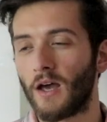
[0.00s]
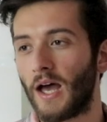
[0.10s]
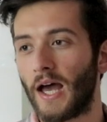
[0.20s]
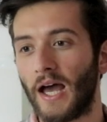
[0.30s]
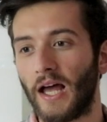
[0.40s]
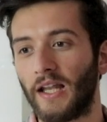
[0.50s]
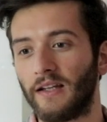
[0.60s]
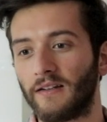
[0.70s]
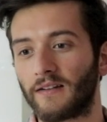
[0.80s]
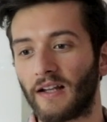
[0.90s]

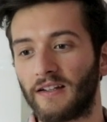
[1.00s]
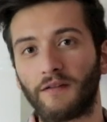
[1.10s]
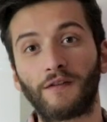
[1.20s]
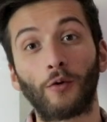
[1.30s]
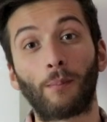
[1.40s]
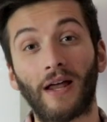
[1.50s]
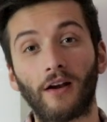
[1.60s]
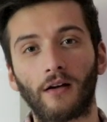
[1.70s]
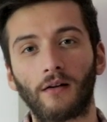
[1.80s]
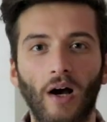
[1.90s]
and I did feel
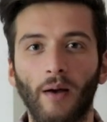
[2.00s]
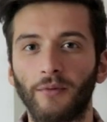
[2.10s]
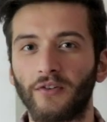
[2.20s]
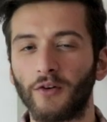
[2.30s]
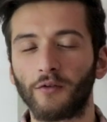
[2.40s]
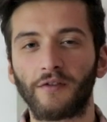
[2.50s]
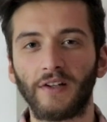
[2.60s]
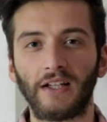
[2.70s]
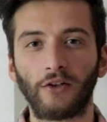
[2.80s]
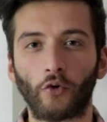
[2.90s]
better. I'm still
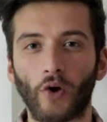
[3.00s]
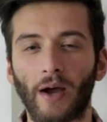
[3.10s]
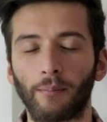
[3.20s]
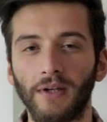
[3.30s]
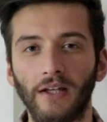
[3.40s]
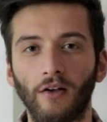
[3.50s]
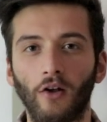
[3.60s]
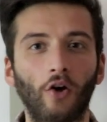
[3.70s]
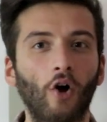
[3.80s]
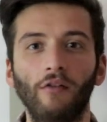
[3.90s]
feeling unhappy in
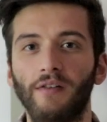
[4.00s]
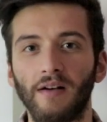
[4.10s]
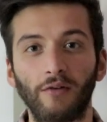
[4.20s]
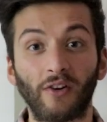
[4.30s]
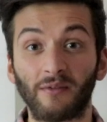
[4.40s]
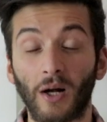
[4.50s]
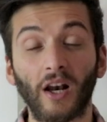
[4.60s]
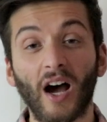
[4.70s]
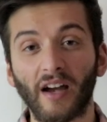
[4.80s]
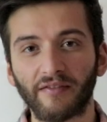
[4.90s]
a lot of areas of my
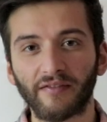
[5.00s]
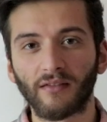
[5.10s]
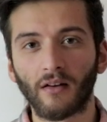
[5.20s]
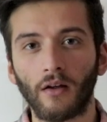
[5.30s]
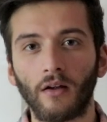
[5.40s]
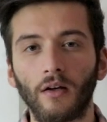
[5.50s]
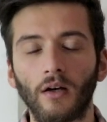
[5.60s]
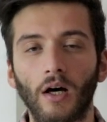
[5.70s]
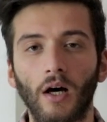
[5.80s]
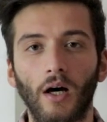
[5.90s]
life,
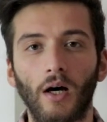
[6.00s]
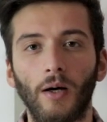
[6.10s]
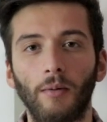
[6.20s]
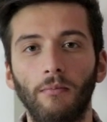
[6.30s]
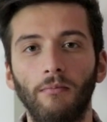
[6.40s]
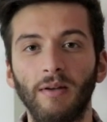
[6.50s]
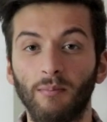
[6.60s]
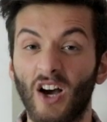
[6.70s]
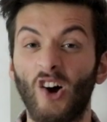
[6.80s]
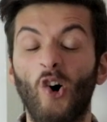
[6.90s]
um, in
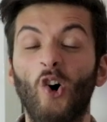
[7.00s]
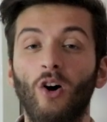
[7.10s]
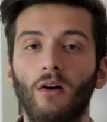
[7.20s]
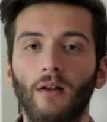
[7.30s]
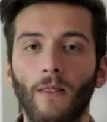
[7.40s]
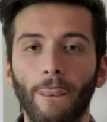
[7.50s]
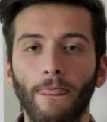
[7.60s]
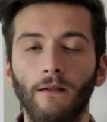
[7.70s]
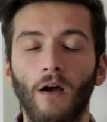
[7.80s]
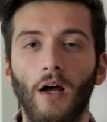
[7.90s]
my heart
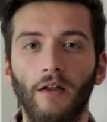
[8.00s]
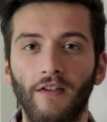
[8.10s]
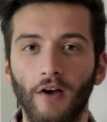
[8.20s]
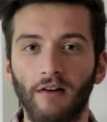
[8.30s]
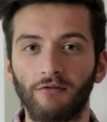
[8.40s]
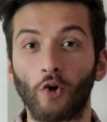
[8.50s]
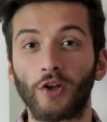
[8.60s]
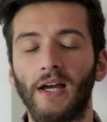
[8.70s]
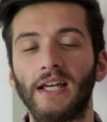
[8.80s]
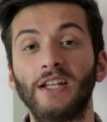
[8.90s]
uh, that I've not
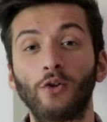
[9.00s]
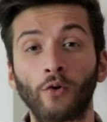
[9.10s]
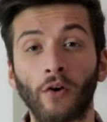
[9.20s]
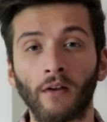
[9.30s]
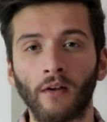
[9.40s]
yet healed.